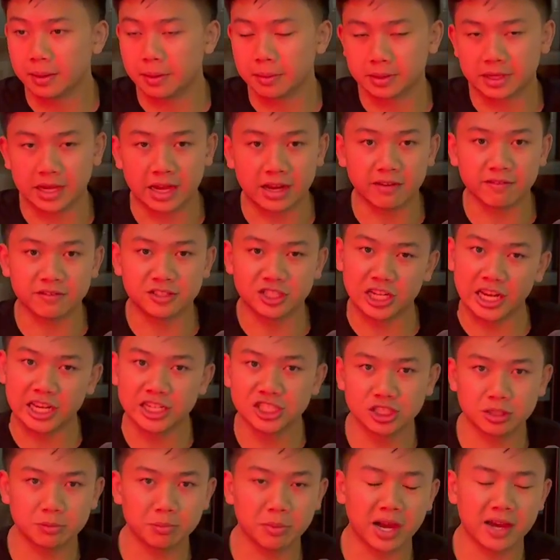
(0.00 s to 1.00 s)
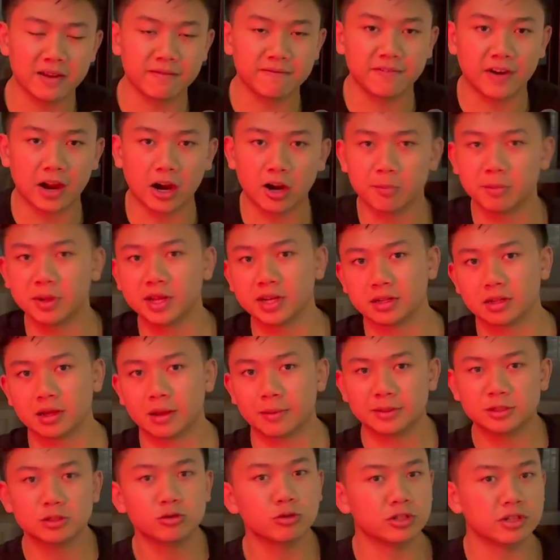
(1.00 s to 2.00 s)
kind of changing my environment and
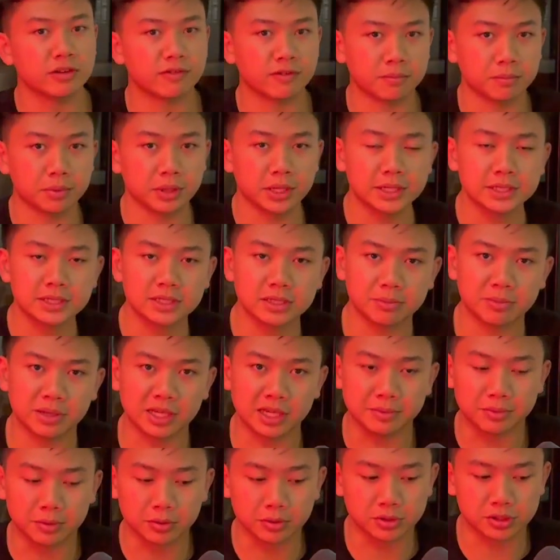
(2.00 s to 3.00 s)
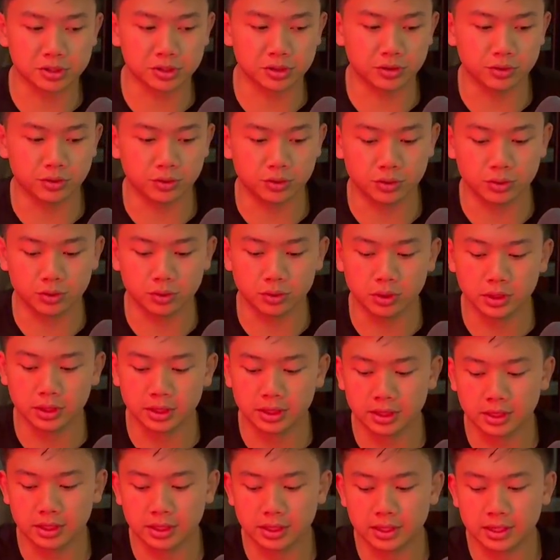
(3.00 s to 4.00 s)
coming to a different place to be able to
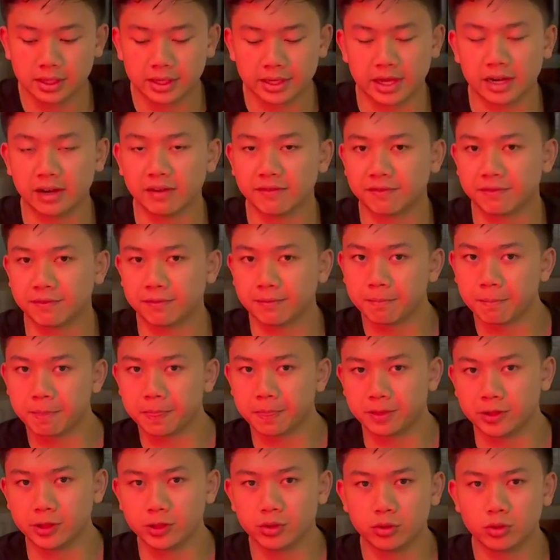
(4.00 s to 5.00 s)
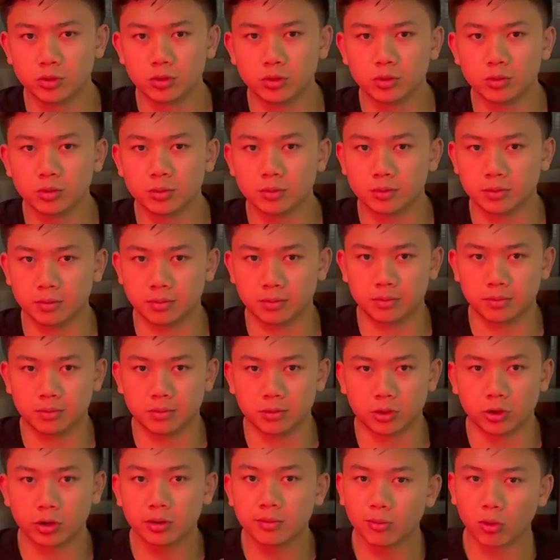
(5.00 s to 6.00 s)
kind of
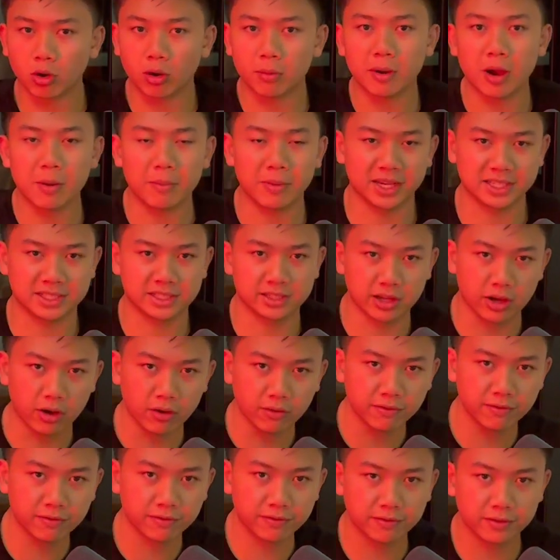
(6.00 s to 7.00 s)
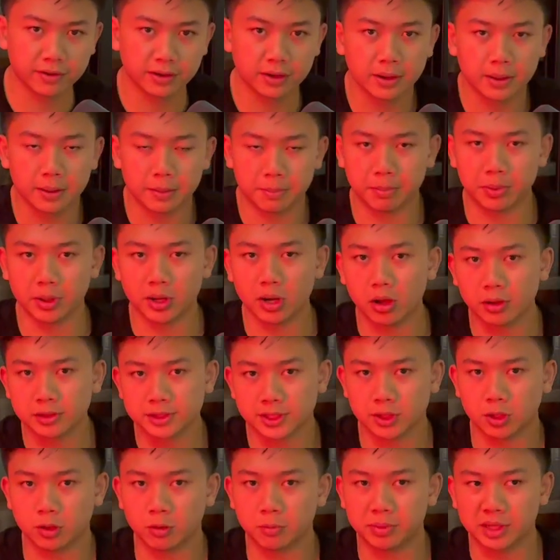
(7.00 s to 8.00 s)
learn more about myself, but
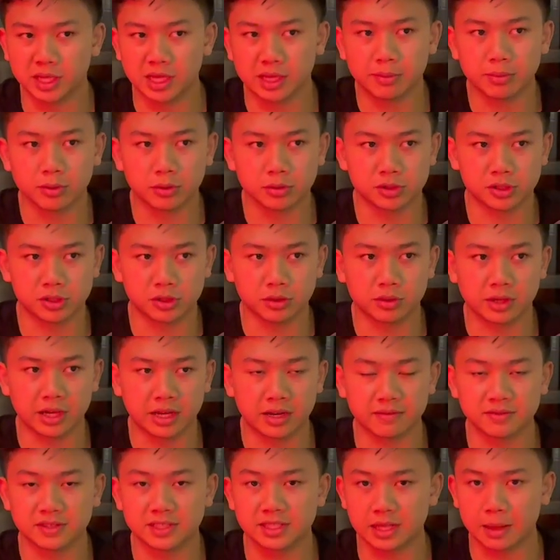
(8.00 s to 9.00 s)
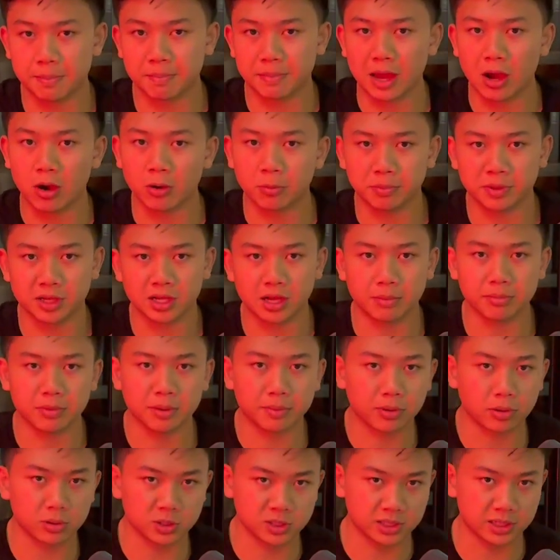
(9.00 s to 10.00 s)
also be able to kind of step out and become the
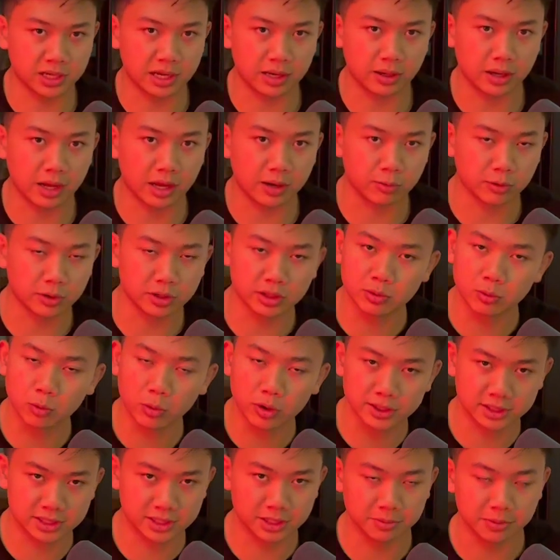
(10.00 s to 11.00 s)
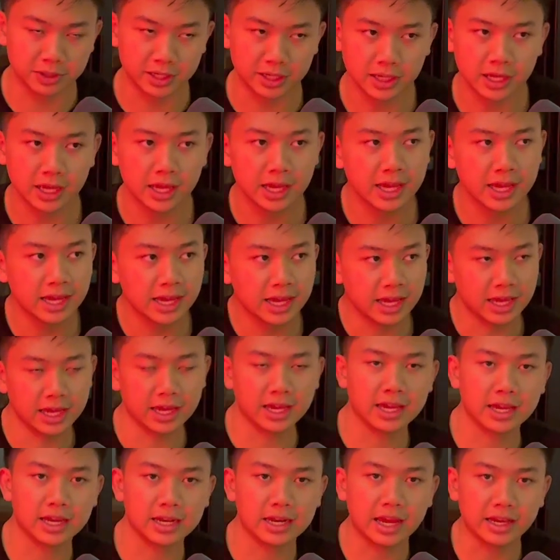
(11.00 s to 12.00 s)
person I really want to be.
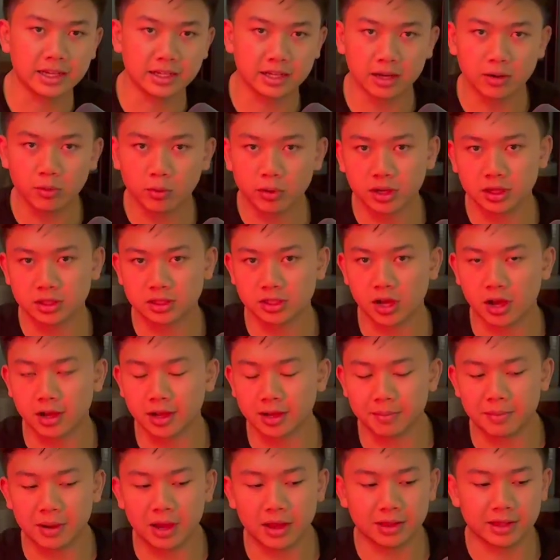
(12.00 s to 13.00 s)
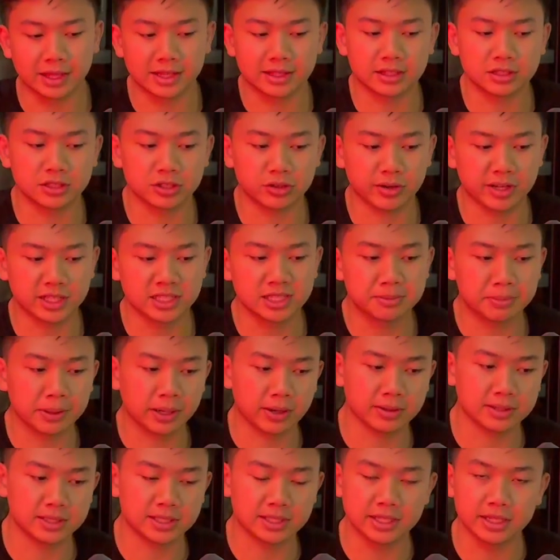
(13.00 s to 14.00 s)
And I kind of want to talk about like the
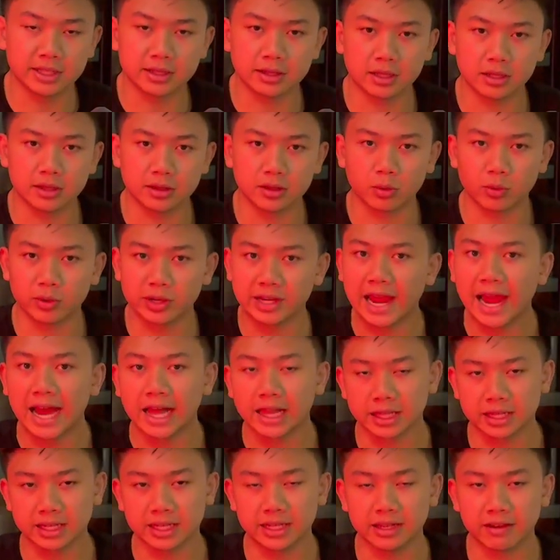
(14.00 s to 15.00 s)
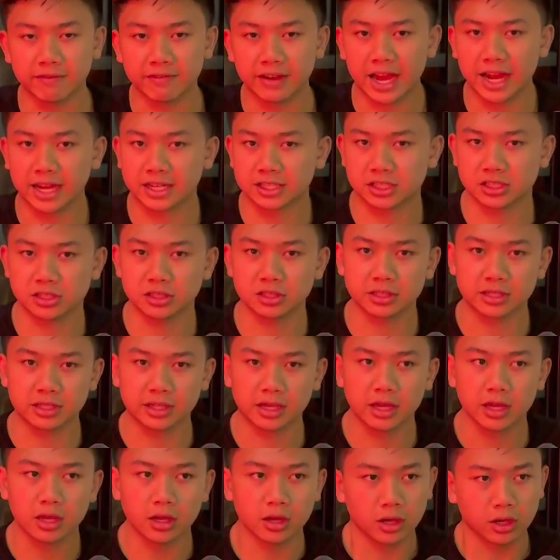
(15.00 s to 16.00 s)
transparency and the reality of actually
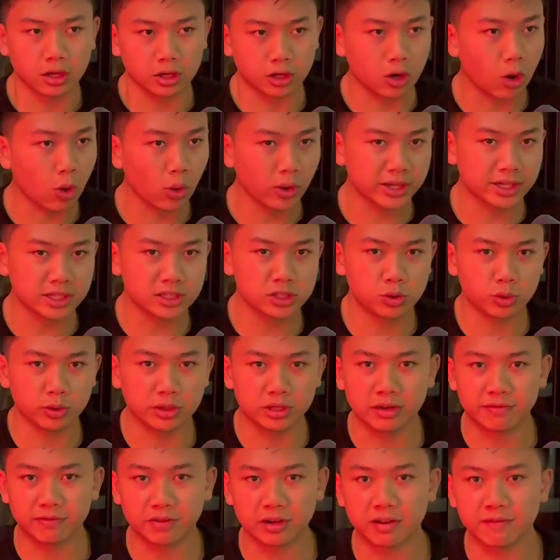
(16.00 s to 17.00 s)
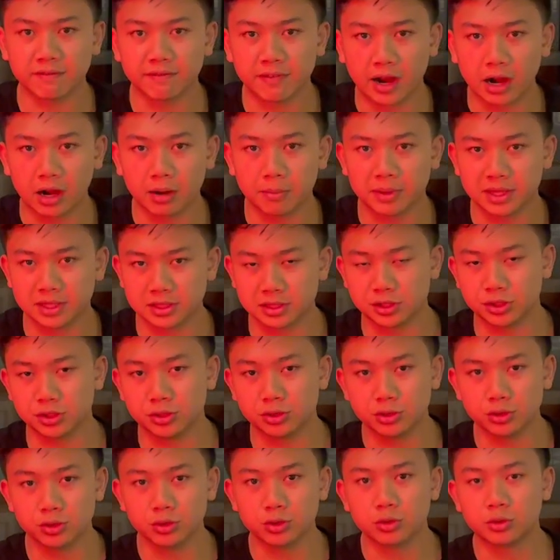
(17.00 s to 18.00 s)
going into a different environment
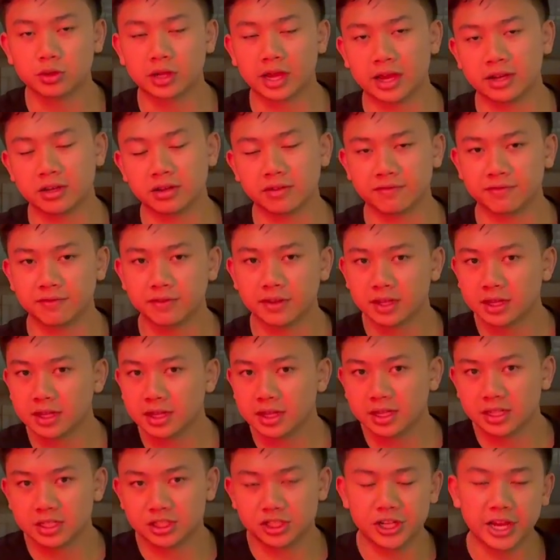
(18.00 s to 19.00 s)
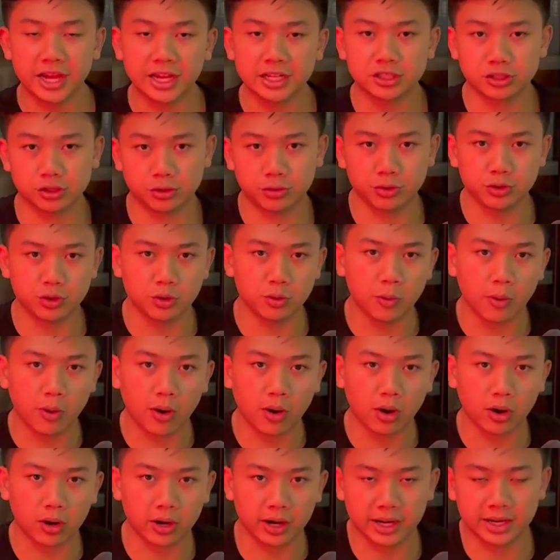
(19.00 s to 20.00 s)
to kind of change who you
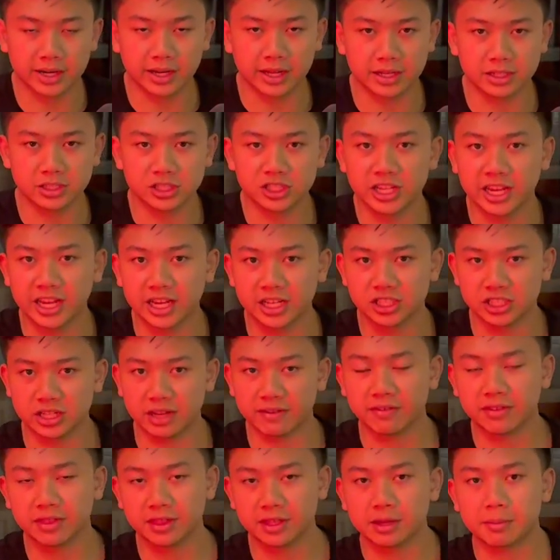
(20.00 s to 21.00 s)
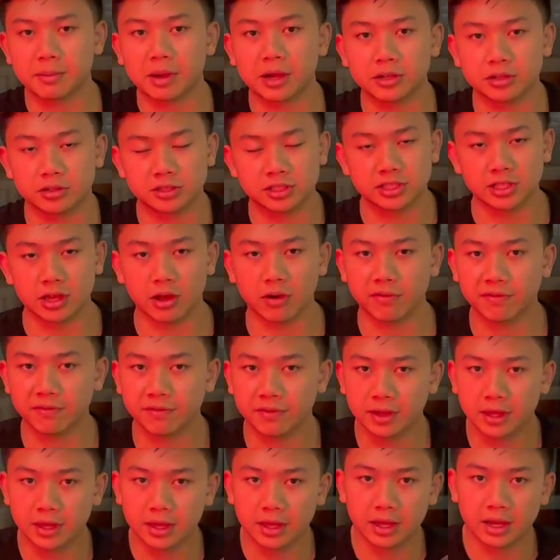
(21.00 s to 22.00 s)
are and change everything about yourself.
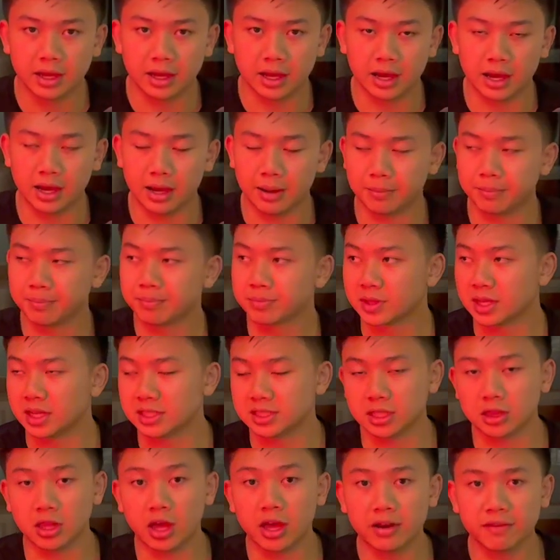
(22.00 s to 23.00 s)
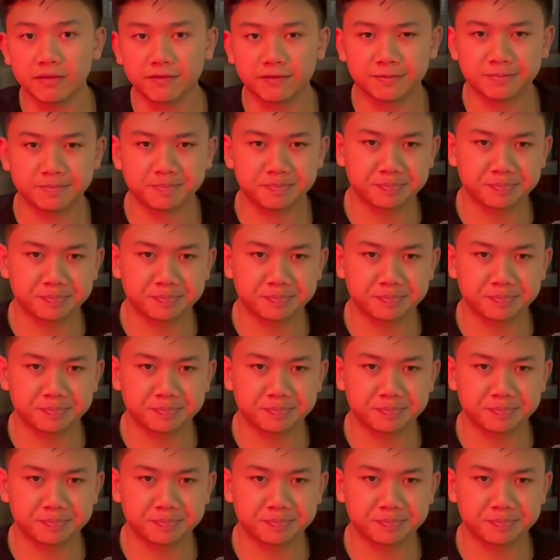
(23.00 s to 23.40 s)
Because a lot of